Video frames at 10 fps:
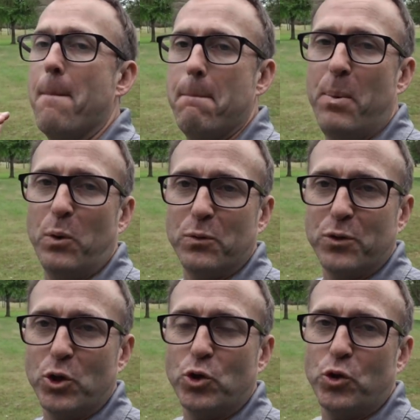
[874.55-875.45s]

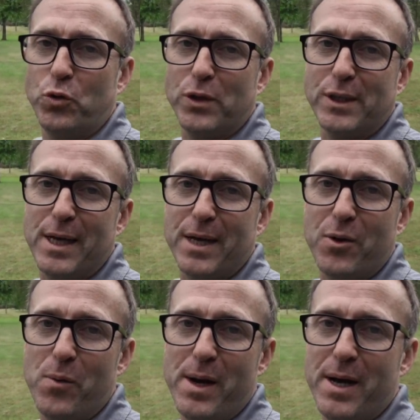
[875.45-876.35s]
But as soon as I
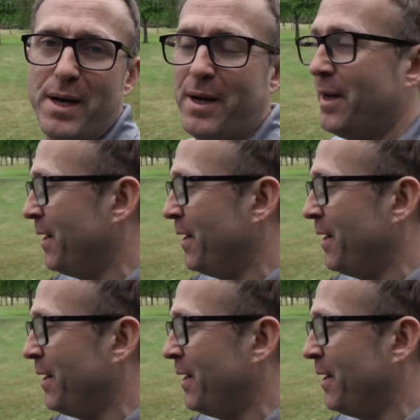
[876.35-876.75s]
take away